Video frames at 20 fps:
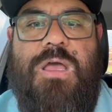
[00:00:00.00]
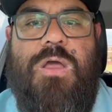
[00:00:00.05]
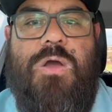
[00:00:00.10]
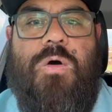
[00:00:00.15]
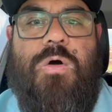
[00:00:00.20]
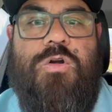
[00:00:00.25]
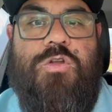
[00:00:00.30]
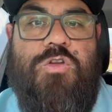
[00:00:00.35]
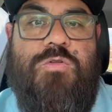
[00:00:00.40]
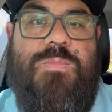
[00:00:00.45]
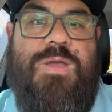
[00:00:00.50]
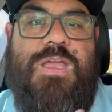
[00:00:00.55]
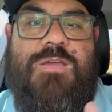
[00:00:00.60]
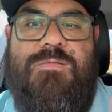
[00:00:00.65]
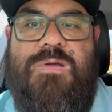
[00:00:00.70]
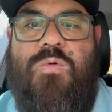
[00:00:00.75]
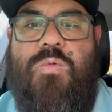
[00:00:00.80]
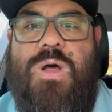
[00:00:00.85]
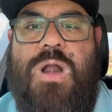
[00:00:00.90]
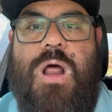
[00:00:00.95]
Or you may
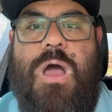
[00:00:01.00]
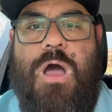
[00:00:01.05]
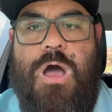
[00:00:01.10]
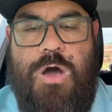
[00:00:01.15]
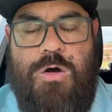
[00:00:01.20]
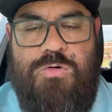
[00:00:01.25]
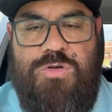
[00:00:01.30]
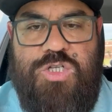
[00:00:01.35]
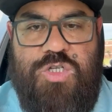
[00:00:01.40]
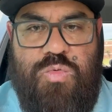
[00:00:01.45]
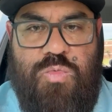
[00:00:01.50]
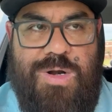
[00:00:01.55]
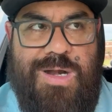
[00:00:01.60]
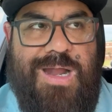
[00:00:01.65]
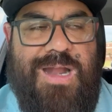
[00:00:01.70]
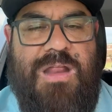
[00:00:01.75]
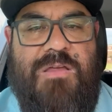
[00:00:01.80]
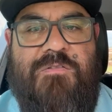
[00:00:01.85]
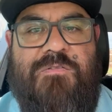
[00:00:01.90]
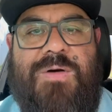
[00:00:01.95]
even want to host one
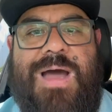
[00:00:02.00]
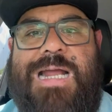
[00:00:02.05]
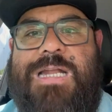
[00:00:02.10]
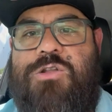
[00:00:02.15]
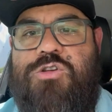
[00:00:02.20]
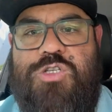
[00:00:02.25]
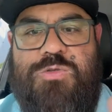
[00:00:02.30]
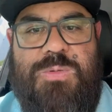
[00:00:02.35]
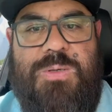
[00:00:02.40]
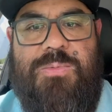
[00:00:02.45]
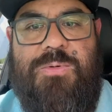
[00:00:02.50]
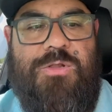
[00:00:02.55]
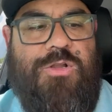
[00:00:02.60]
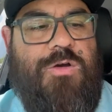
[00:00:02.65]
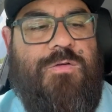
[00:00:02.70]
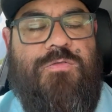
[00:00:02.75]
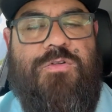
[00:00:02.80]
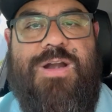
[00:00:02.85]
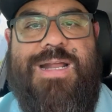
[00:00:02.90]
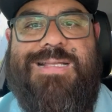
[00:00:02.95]
and invite those people
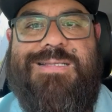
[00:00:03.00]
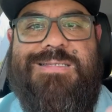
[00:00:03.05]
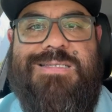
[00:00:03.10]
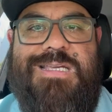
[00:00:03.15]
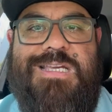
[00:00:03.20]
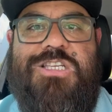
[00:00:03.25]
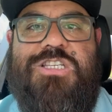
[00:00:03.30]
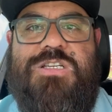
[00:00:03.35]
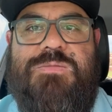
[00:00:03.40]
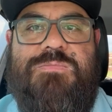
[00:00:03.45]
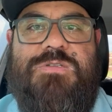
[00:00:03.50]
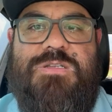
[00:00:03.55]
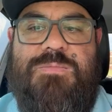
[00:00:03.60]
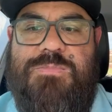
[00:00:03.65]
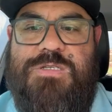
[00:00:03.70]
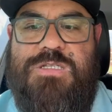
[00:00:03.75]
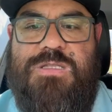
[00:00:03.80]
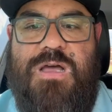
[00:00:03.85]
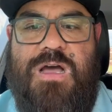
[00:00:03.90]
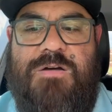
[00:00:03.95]
over and teach them
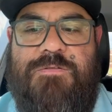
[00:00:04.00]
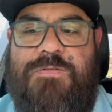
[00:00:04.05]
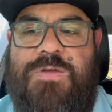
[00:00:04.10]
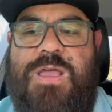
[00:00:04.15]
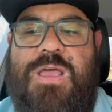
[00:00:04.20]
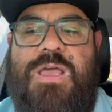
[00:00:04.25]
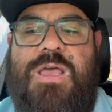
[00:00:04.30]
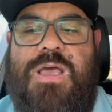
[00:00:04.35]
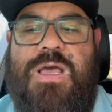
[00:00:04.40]
some stuff.